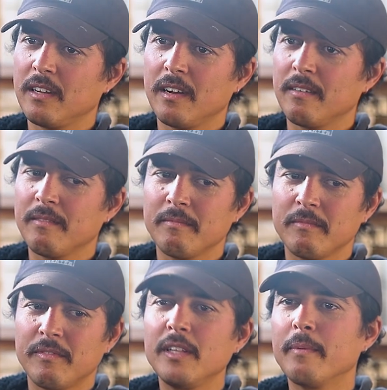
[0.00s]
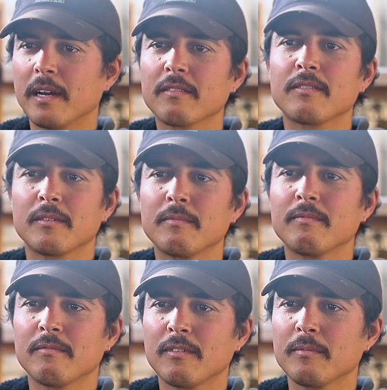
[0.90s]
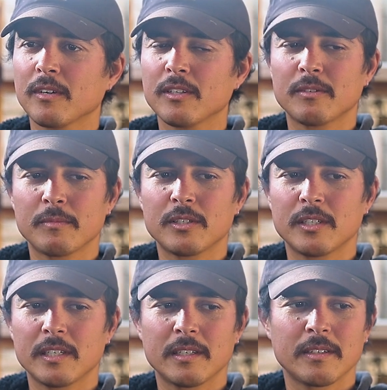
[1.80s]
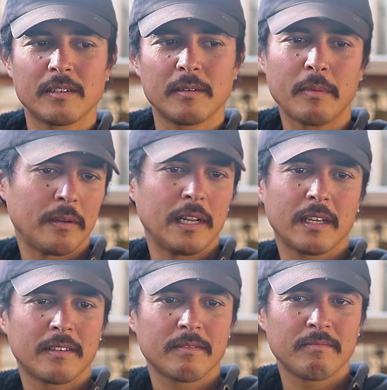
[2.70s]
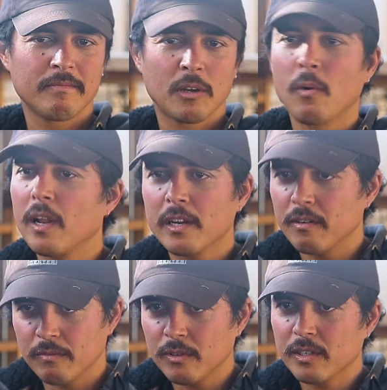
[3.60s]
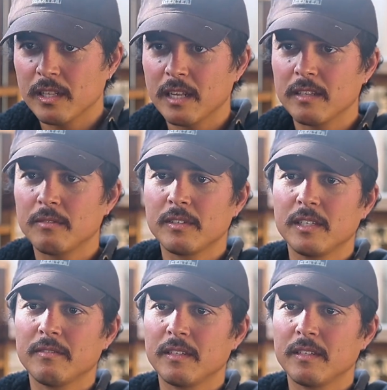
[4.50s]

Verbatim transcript: um, feedback from from the customers uh, about like the quality of work that they receive.